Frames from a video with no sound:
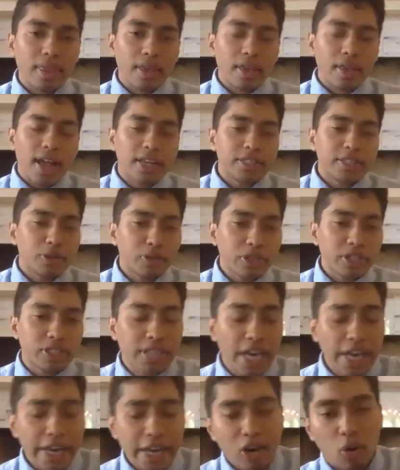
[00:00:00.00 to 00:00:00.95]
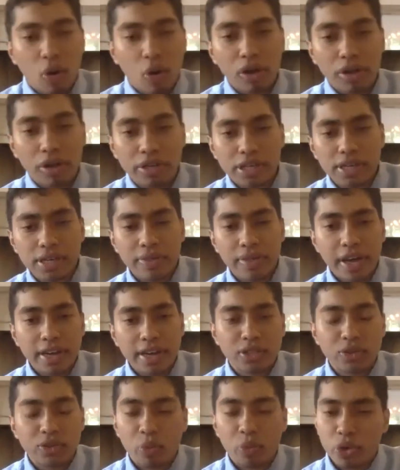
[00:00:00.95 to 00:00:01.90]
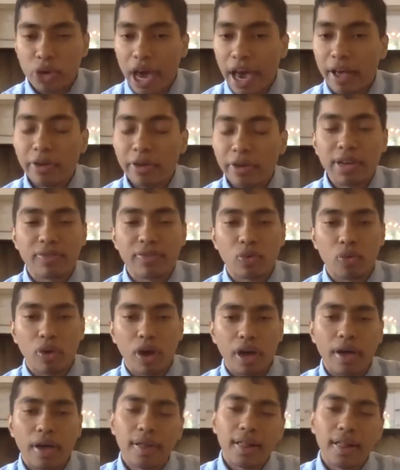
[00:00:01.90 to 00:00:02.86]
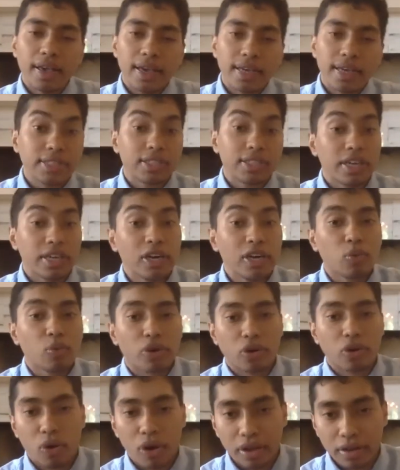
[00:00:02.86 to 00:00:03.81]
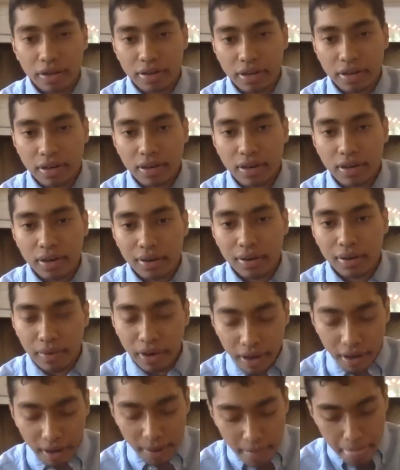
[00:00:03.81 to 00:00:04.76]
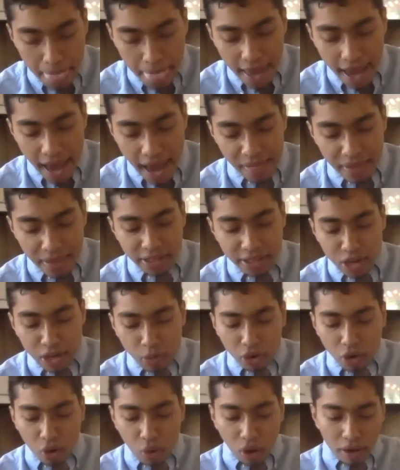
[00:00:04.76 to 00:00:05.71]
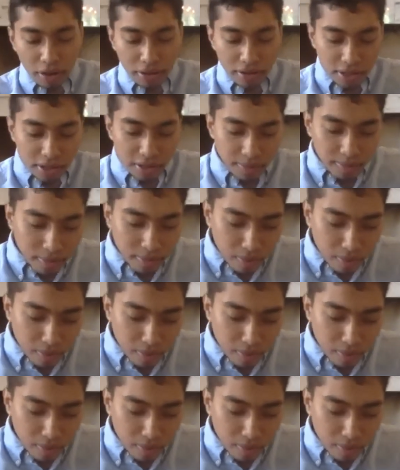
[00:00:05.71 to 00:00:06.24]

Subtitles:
And so the second quality, that is the reality of dua, is its inward quality, right? And this inward quality